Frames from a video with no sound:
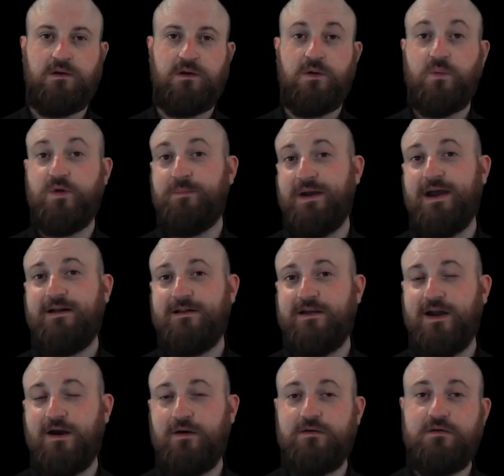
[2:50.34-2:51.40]
With
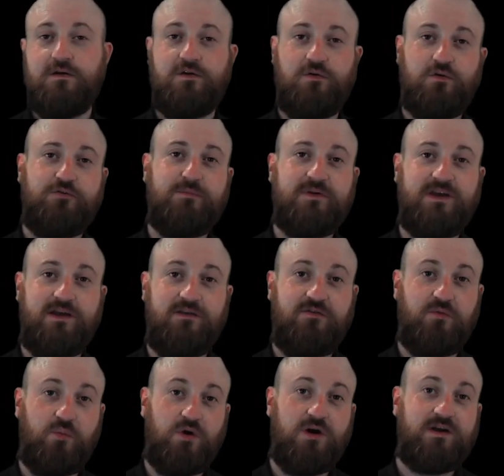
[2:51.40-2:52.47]
Bacalhau, you can also begin to
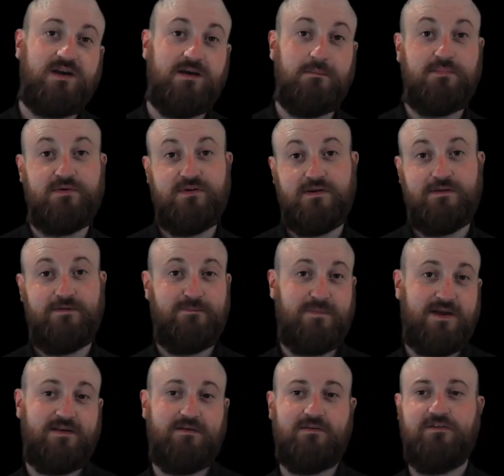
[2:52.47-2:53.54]
work in predictive
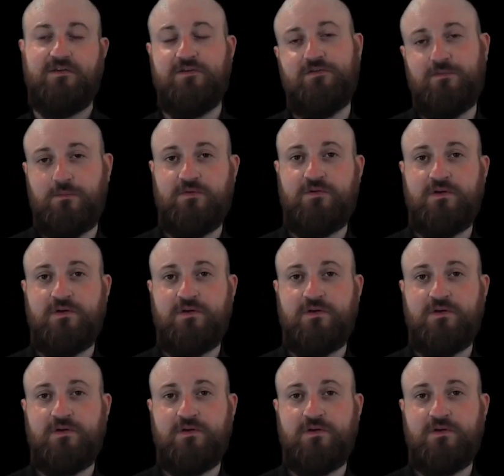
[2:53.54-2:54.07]
maintenance systems.